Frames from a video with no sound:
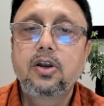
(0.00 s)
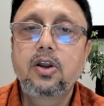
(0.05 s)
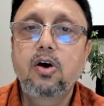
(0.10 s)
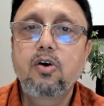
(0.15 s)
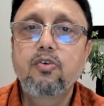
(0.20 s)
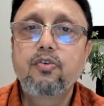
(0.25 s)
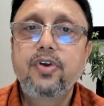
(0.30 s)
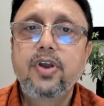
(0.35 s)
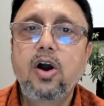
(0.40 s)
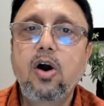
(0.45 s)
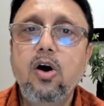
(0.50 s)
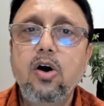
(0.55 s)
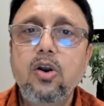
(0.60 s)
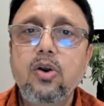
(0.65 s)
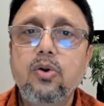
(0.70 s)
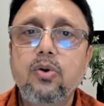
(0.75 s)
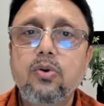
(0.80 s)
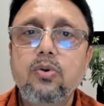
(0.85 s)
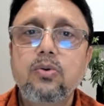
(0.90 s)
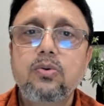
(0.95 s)
Now we
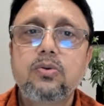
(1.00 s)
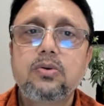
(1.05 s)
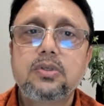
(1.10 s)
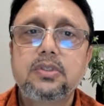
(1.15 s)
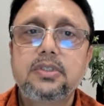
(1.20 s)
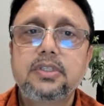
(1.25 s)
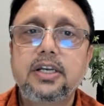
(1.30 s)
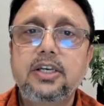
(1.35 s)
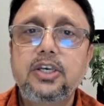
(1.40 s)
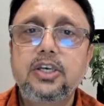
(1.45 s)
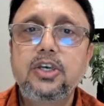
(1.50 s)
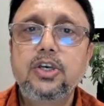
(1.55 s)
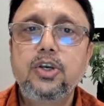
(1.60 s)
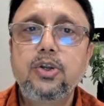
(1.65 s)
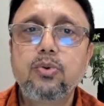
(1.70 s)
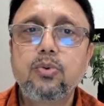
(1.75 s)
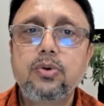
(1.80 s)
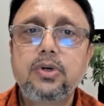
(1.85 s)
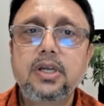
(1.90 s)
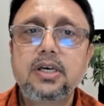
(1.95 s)
all know that
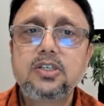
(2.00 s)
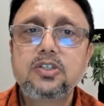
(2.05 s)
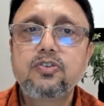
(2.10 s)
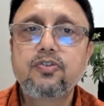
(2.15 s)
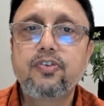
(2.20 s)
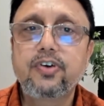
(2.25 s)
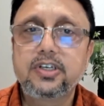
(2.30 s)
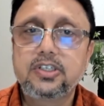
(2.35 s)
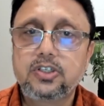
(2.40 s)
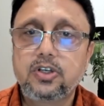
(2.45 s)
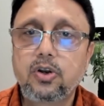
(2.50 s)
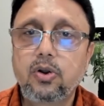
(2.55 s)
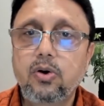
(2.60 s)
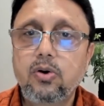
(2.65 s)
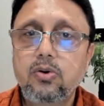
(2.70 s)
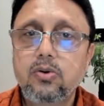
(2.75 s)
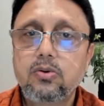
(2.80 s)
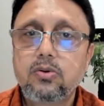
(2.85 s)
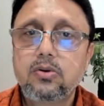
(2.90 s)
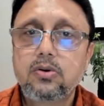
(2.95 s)
Newton's first
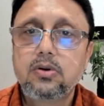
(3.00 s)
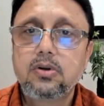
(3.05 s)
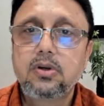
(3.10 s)
law,